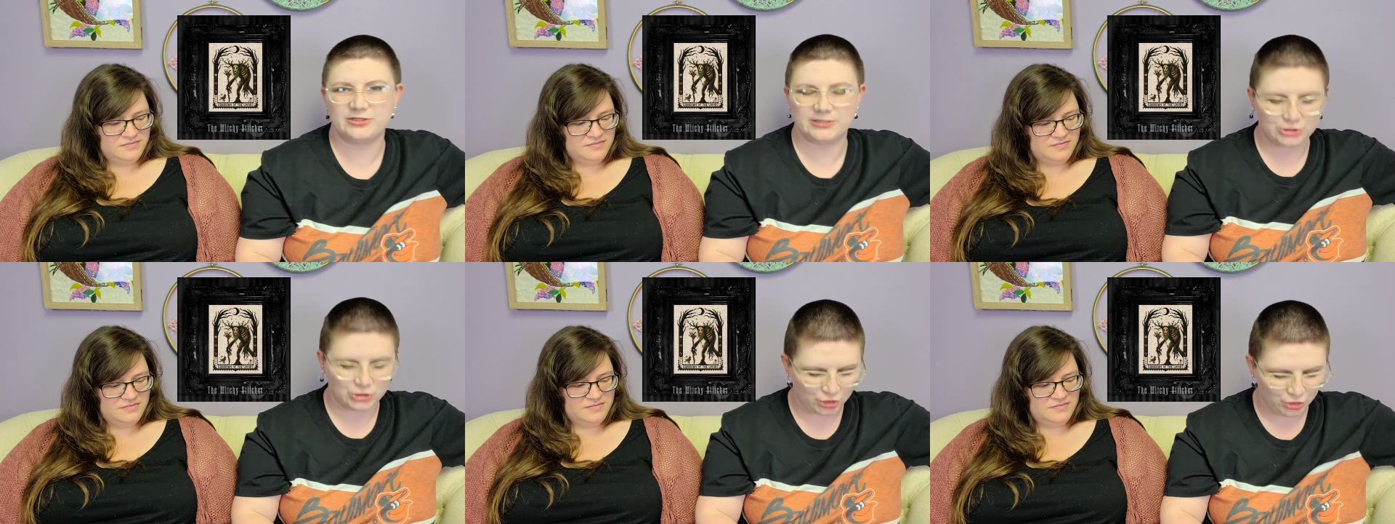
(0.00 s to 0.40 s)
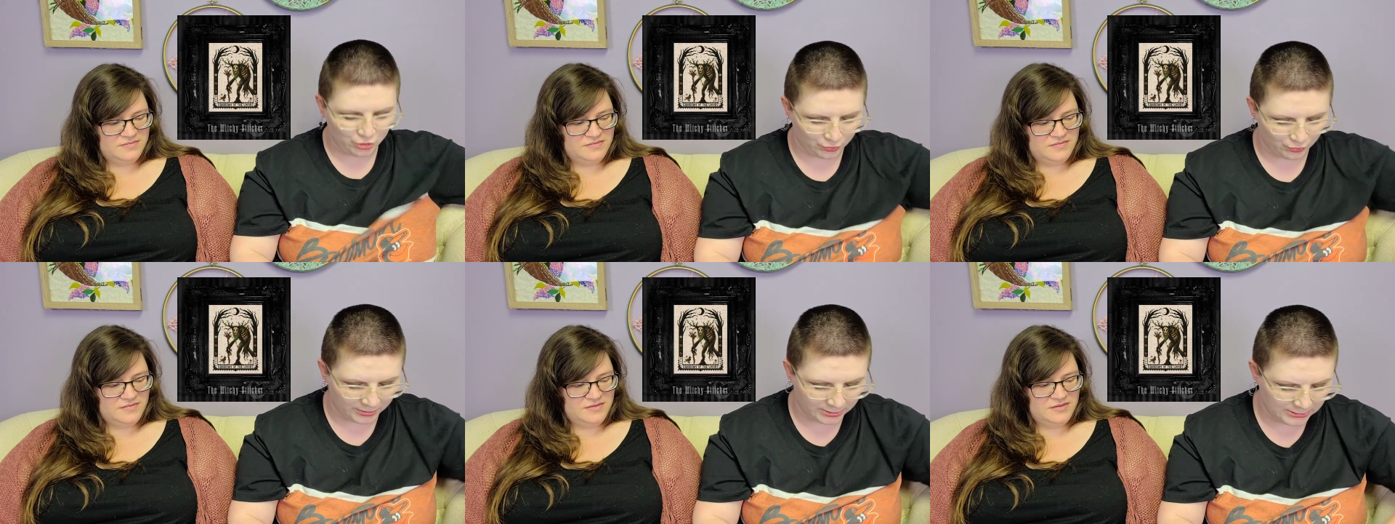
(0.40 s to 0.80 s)
Speaker 1: Stitcher, who
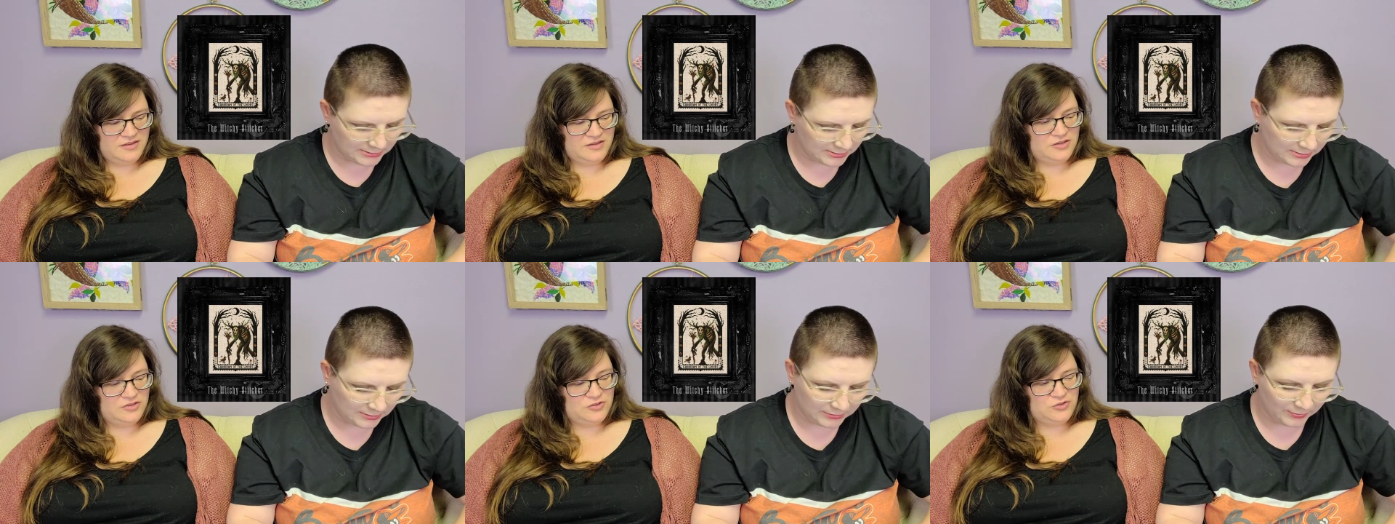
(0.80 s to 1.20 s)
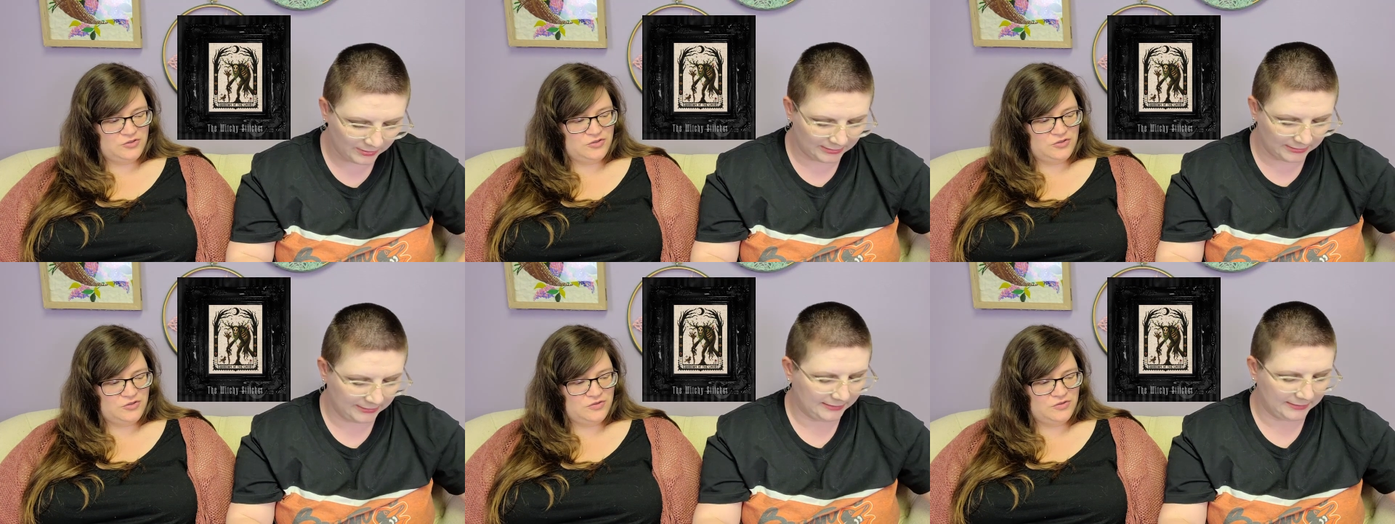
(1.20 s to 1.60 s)
is
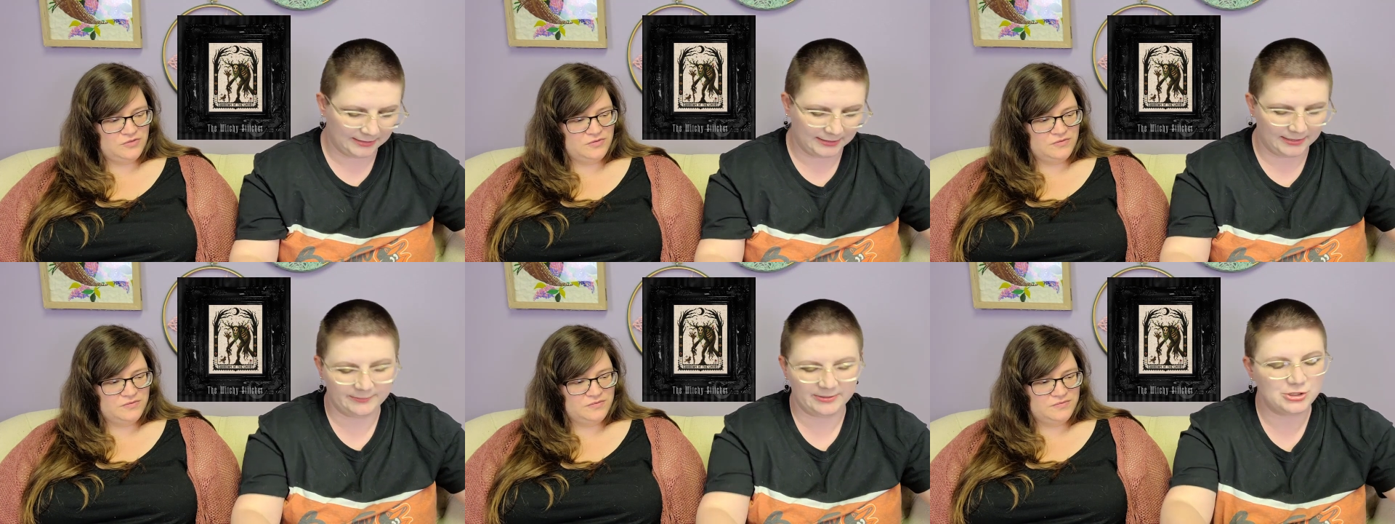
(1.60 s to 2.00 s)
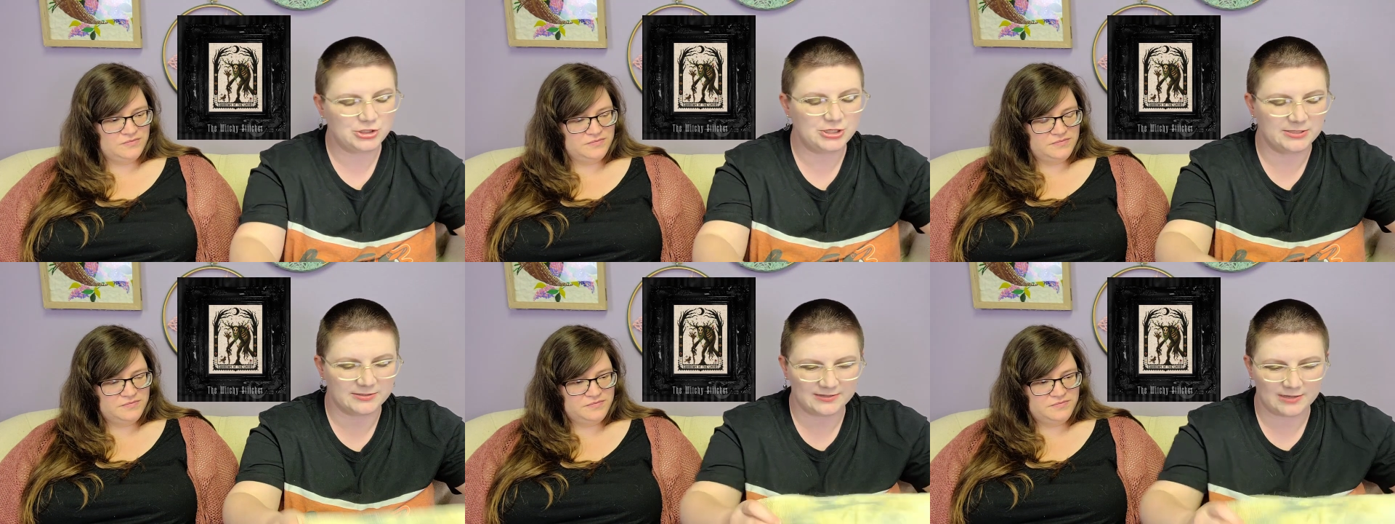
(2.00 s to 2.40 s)
quickly, like, I mean,
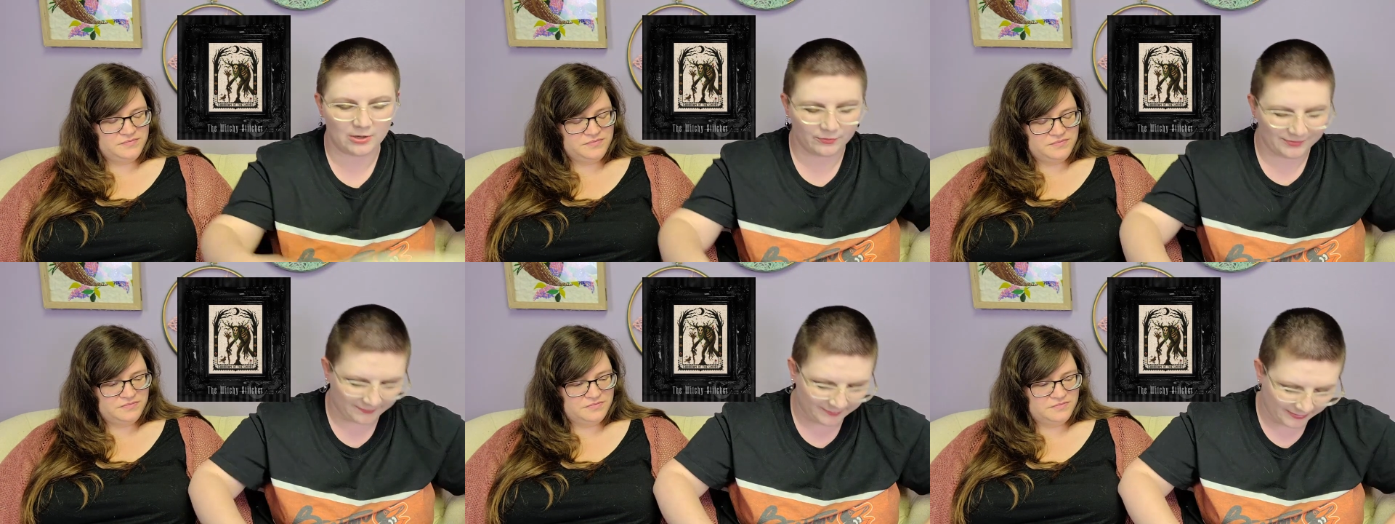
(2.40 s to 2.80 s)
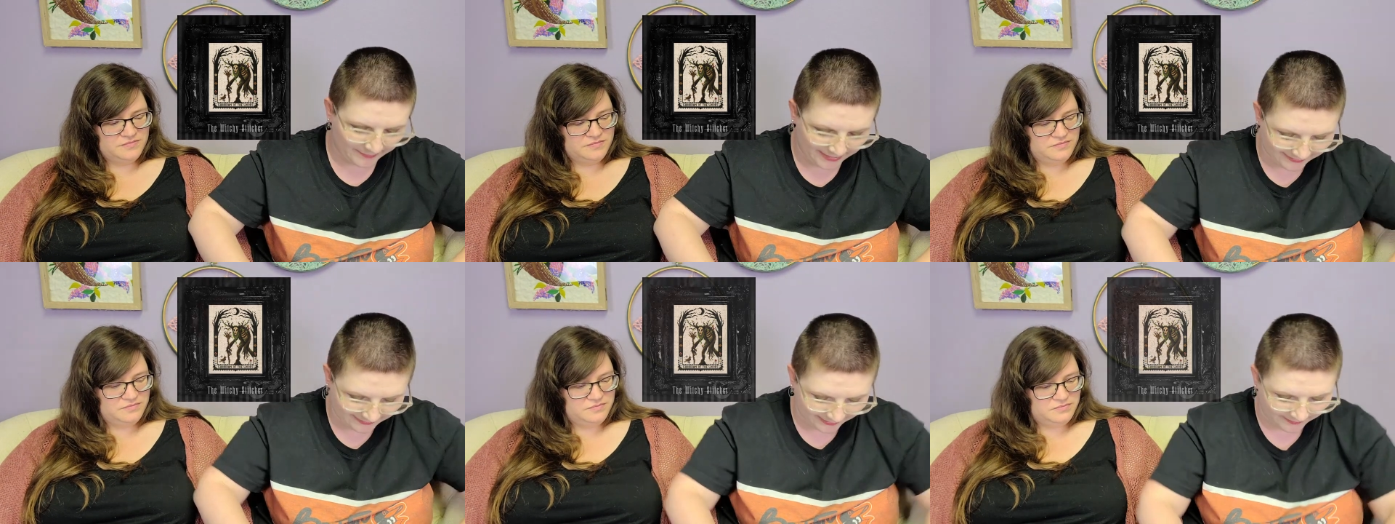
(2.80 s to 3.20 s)
she's always been
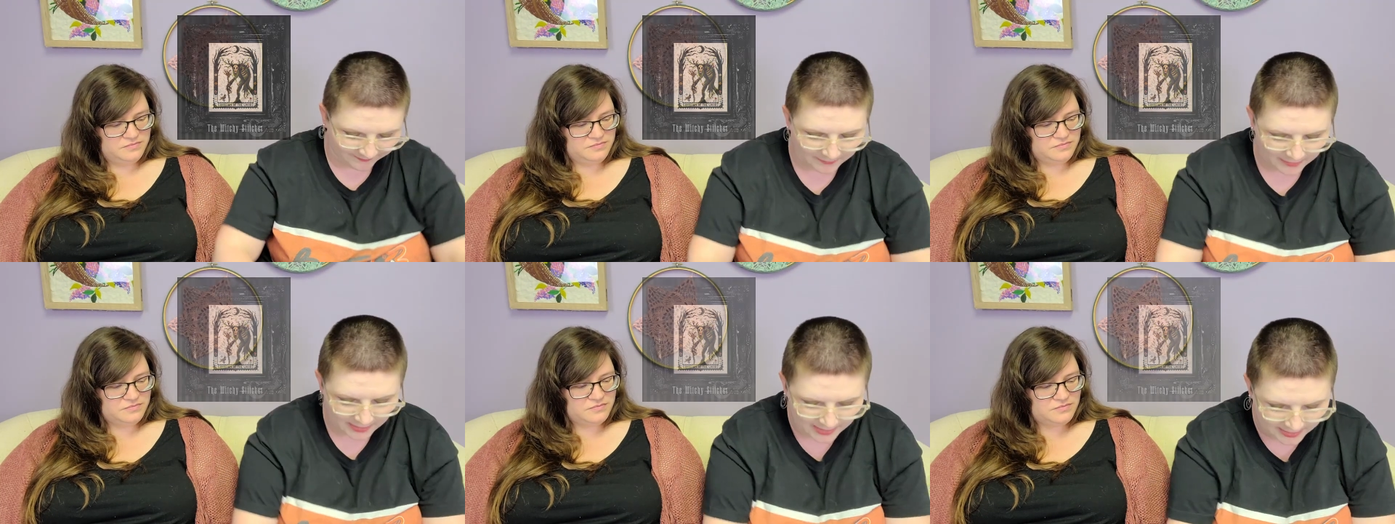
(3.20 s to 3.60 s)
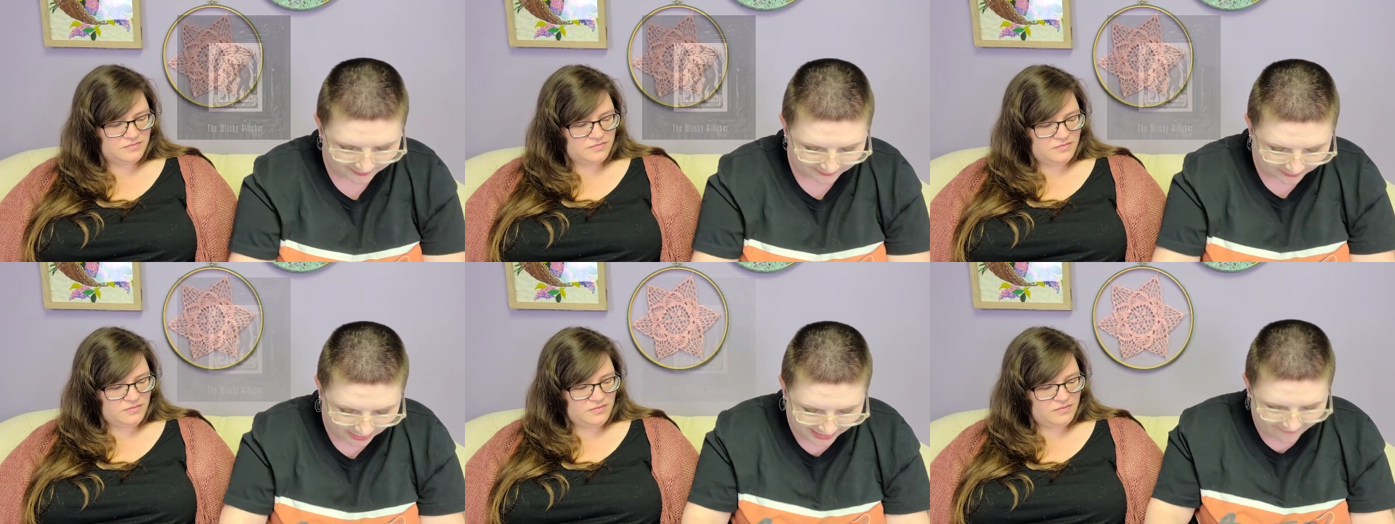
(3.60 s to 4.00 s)
amazing. So
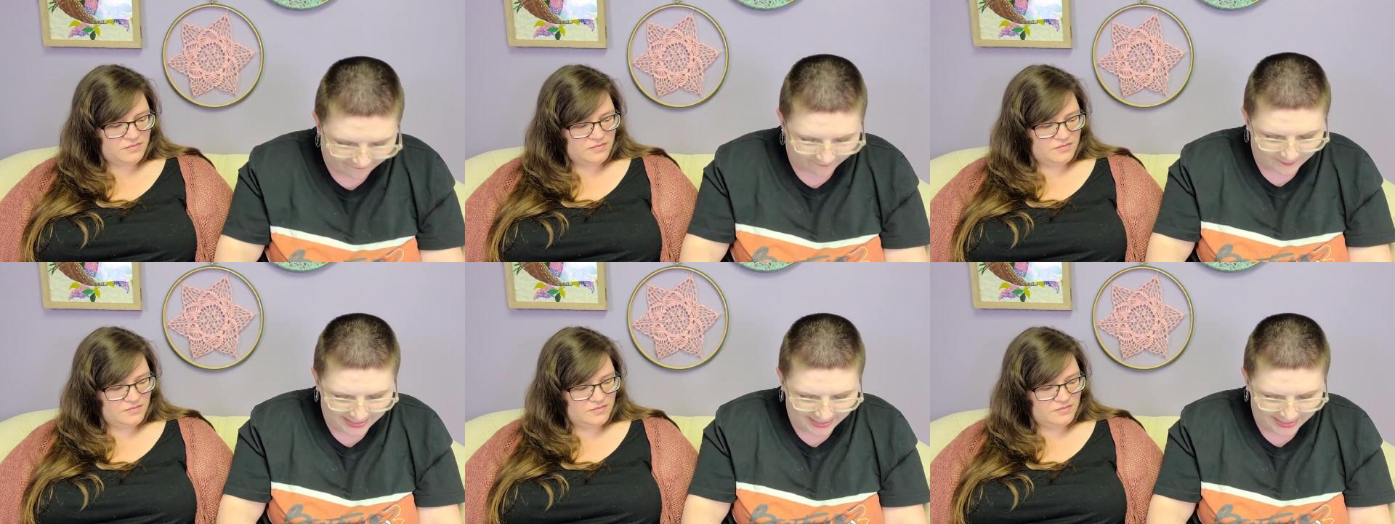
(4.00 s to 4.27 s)
I have